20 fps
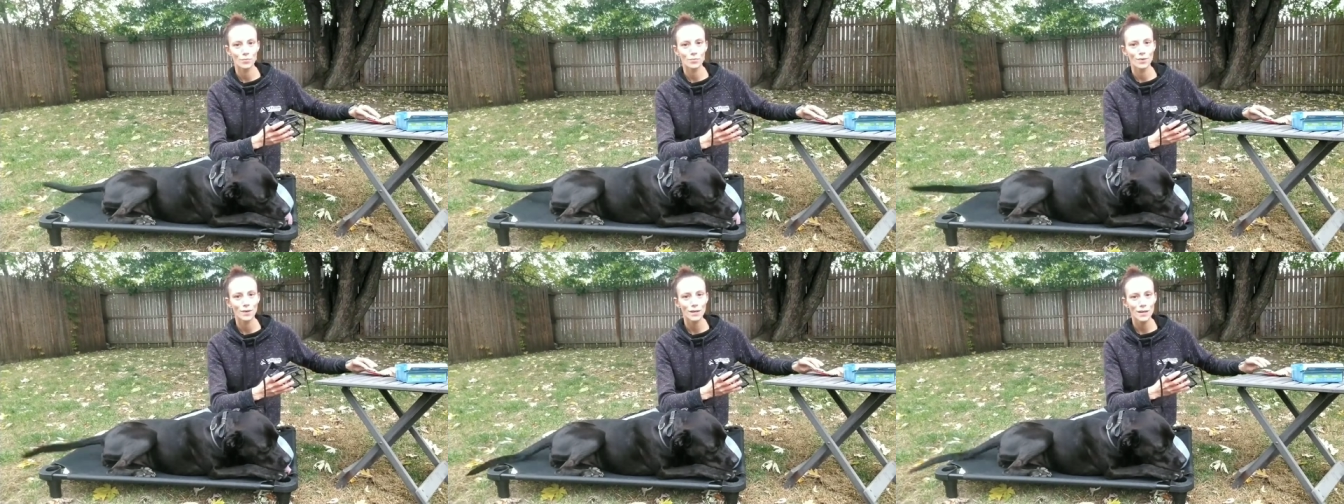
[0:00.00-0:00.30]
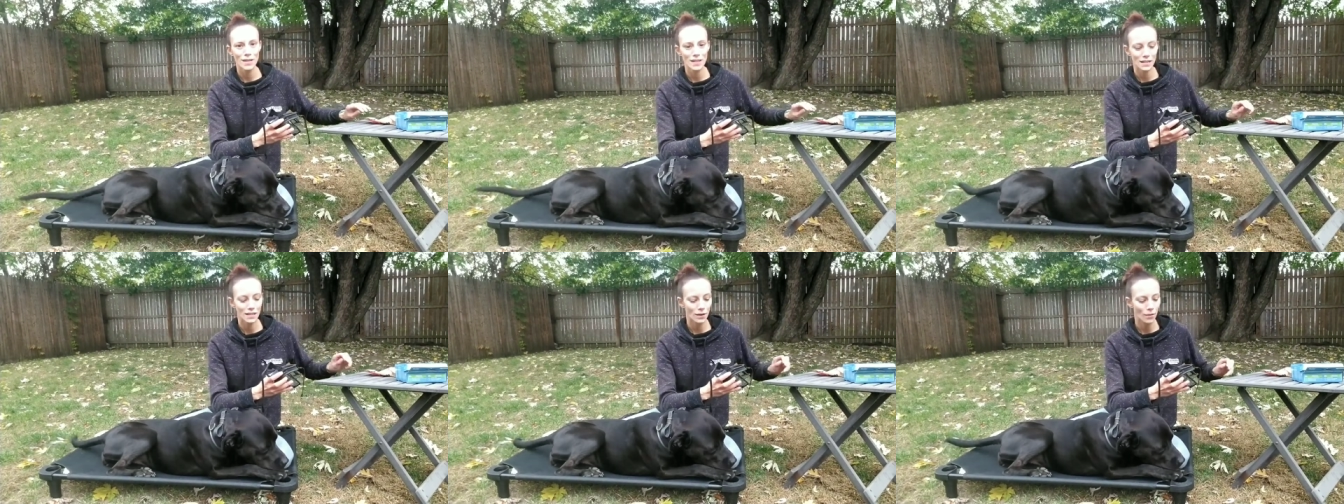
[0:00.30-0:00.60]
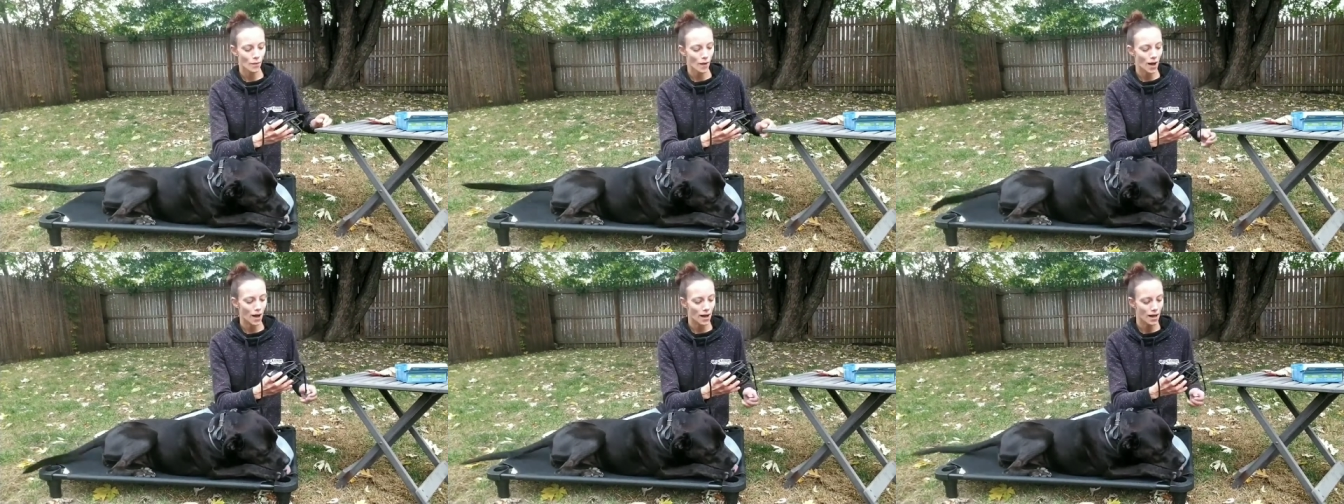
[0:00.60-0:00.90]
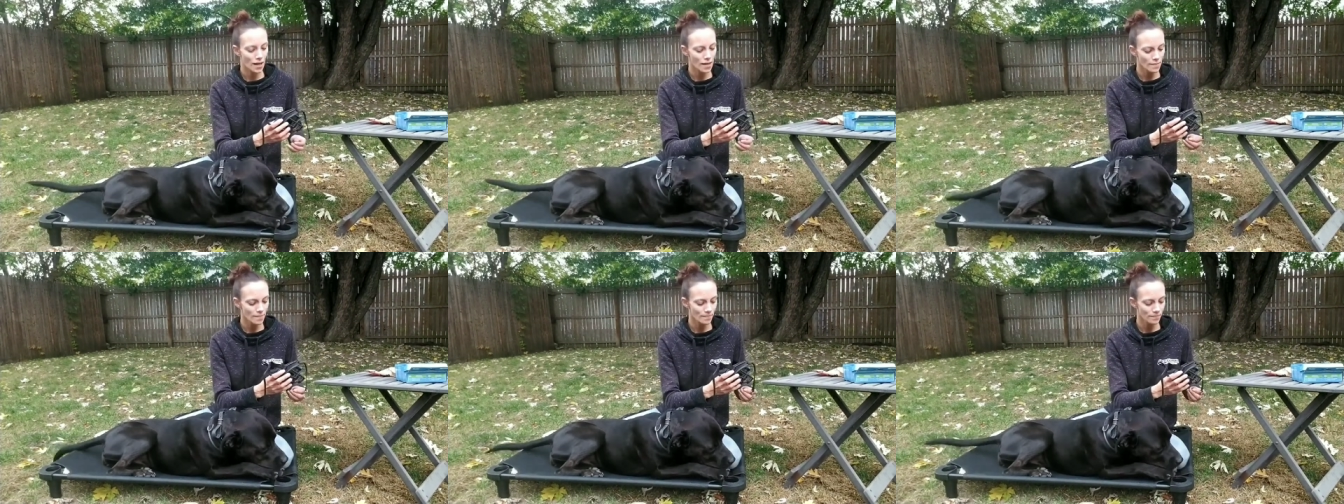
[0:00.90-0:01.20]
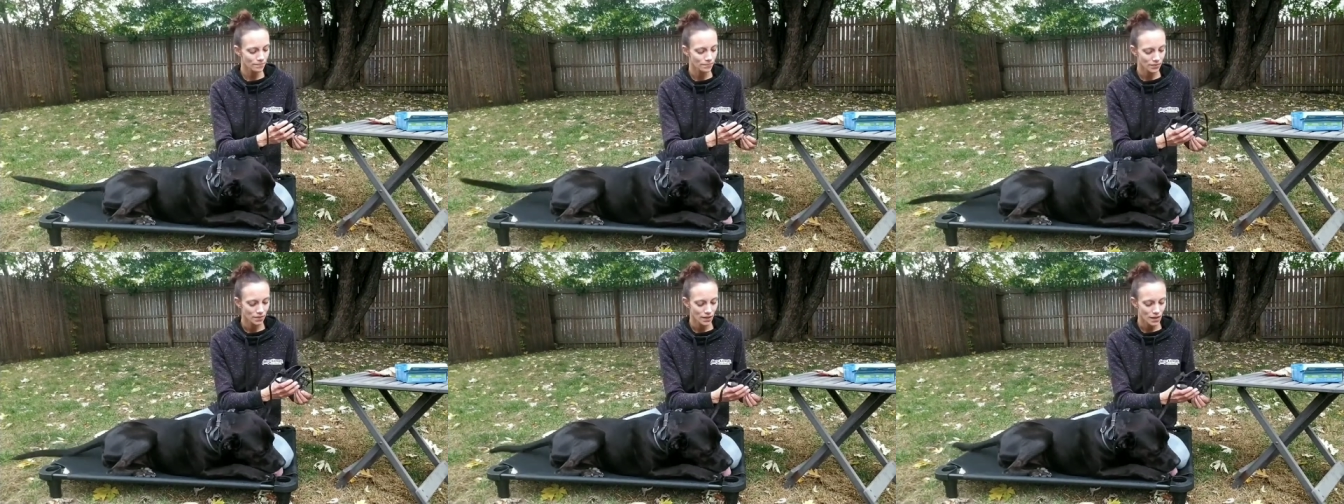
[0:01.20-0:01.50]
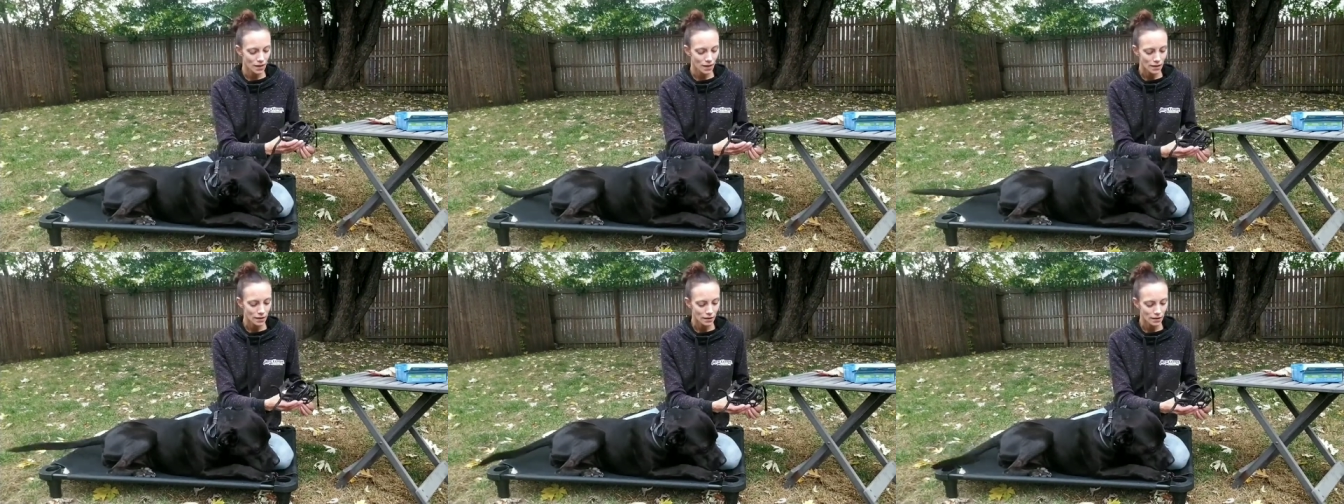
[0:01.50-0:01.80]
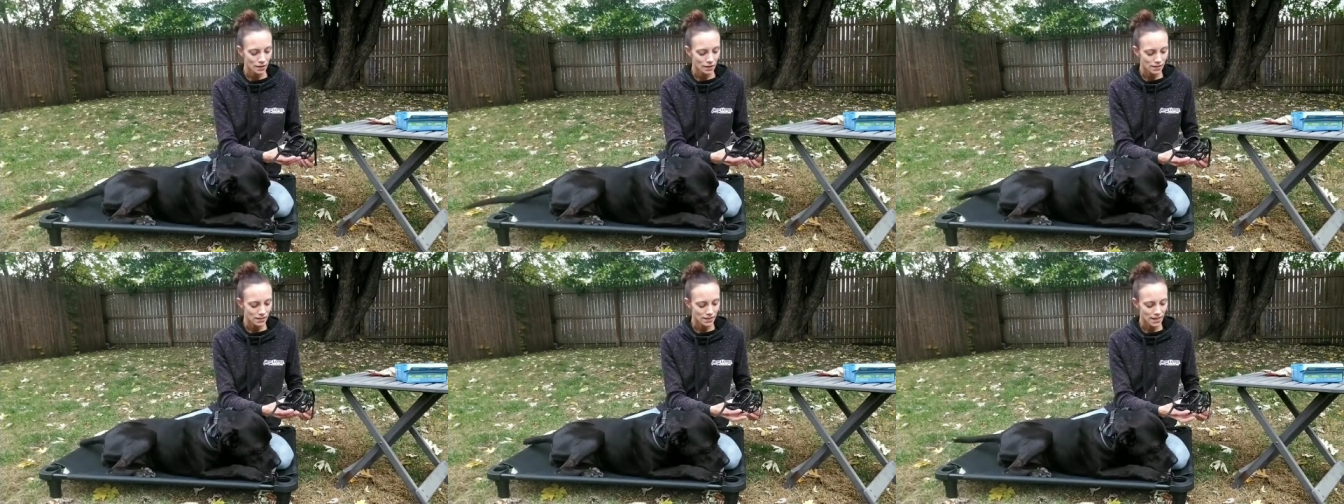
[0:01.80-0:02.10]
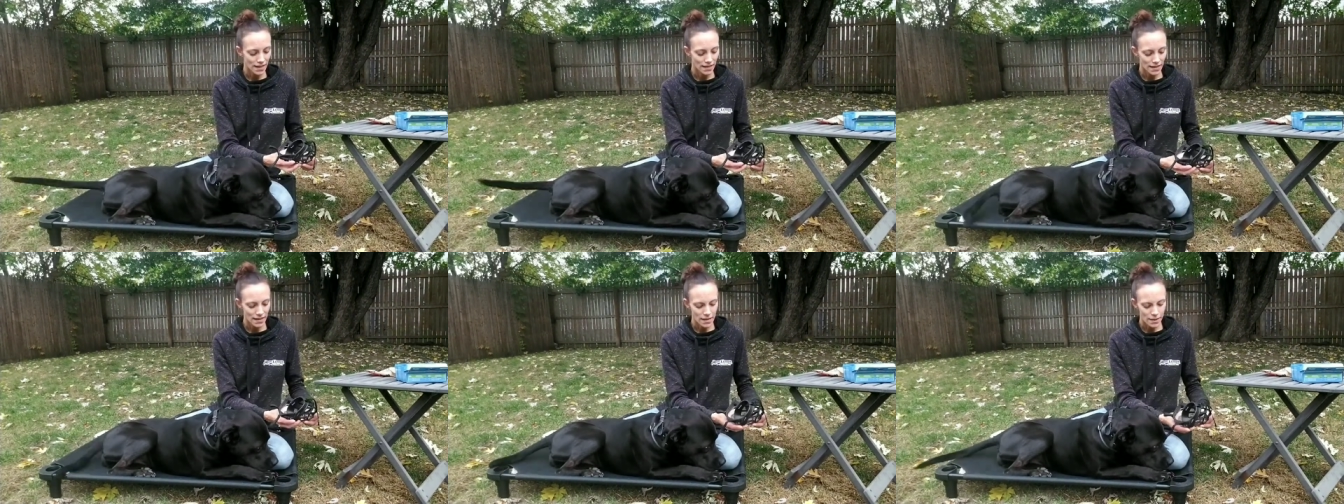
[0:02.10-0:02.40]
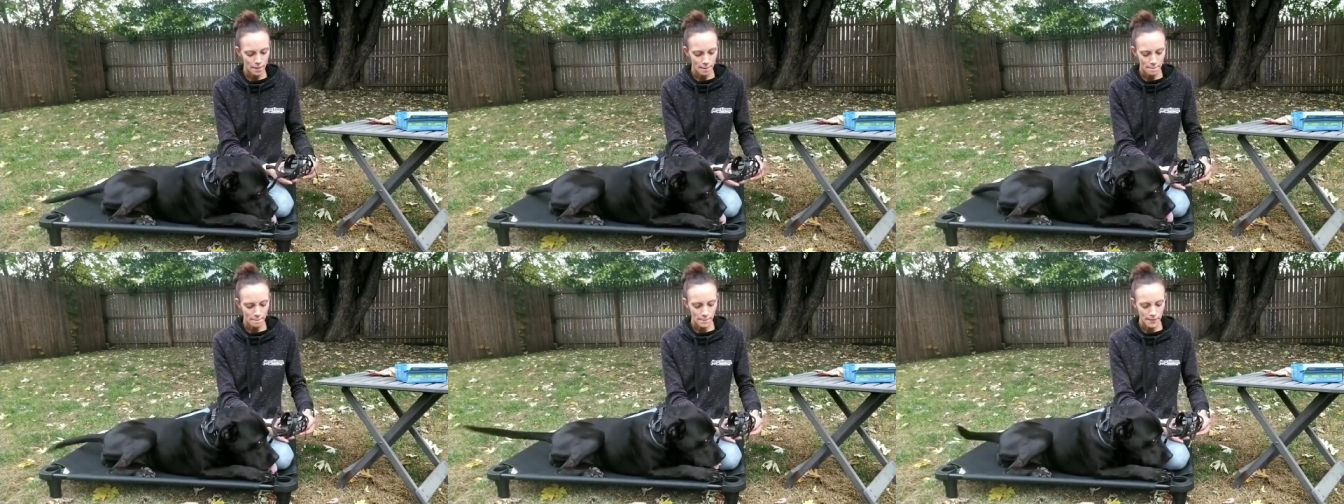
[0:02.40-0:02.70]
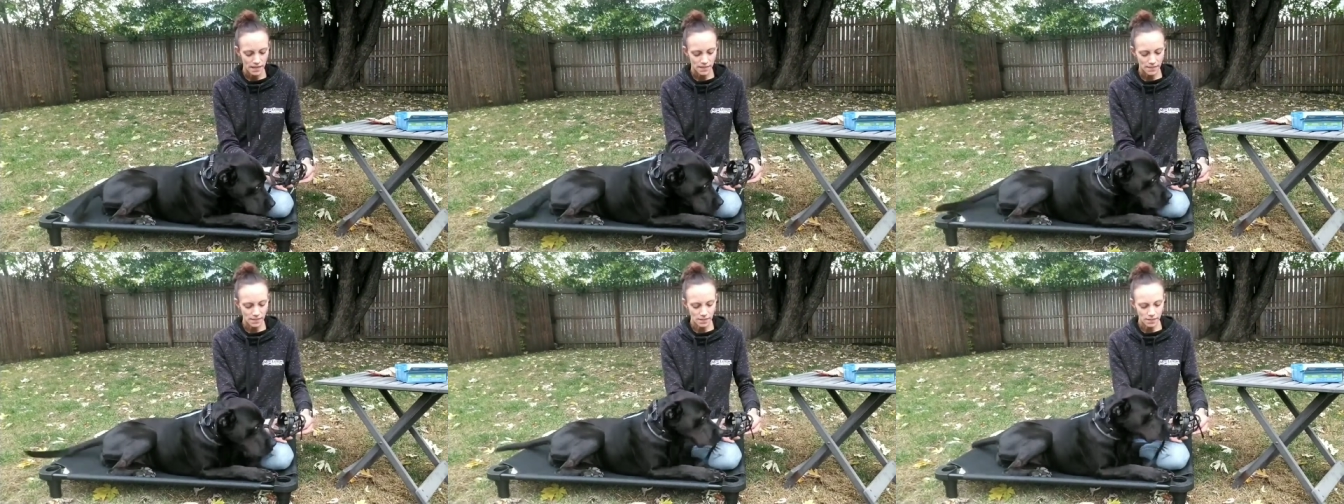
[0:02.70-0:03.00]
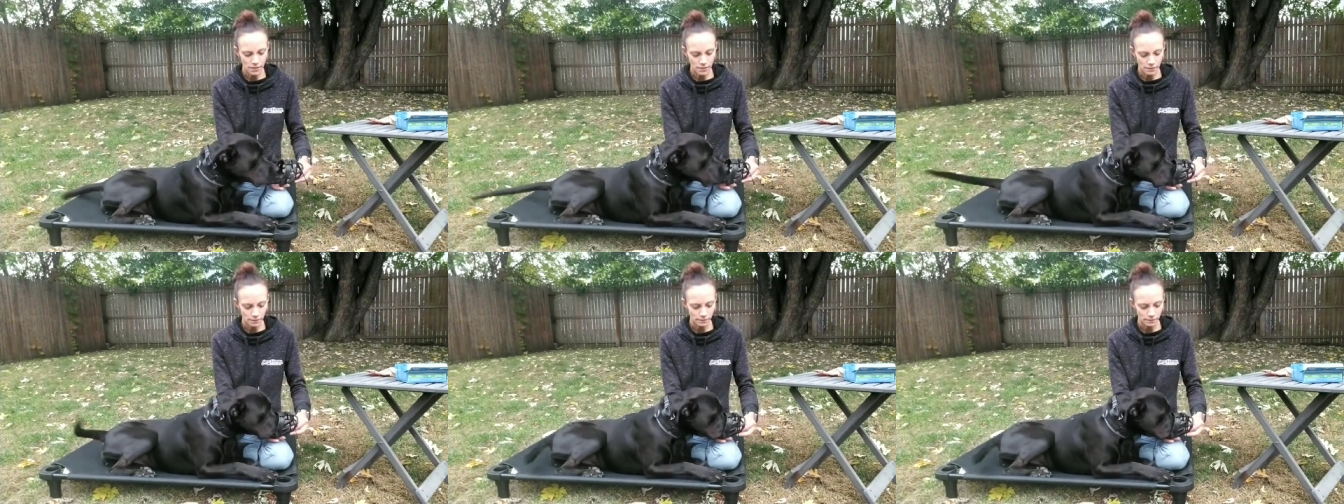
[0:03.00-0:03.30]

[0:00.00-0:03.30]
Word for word: really want. Sadie, muzzle.